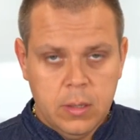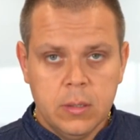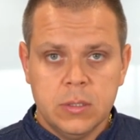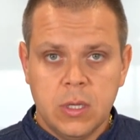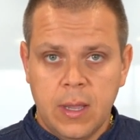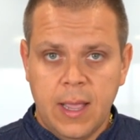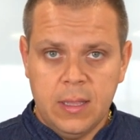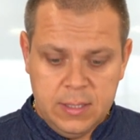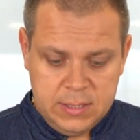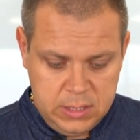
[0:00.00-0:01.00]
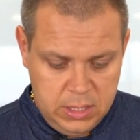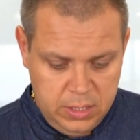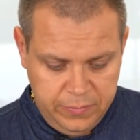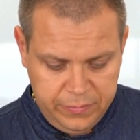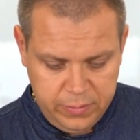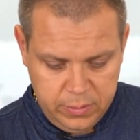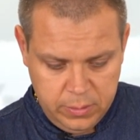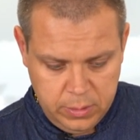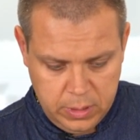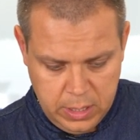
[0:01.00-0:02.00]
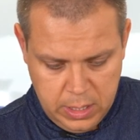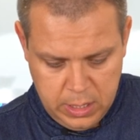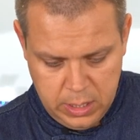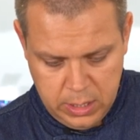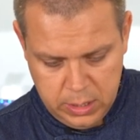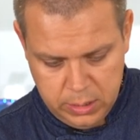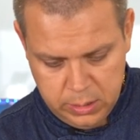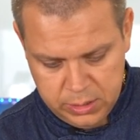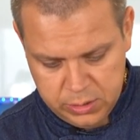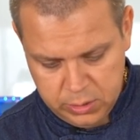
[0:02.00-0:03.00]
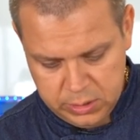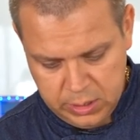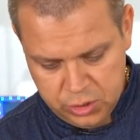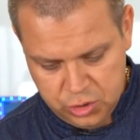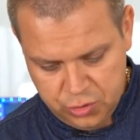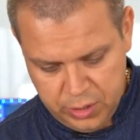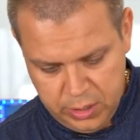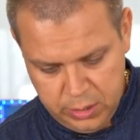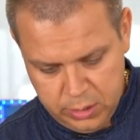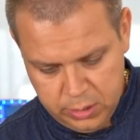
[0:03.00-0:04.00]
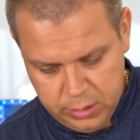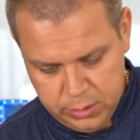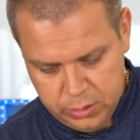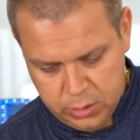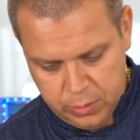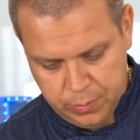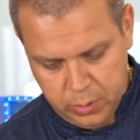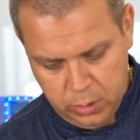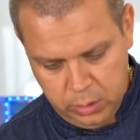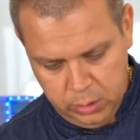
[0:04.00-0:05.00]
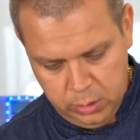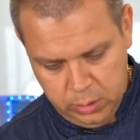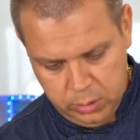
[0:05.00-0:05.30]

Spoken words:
So I got the sieve, and the sauce gets strained into our bowl.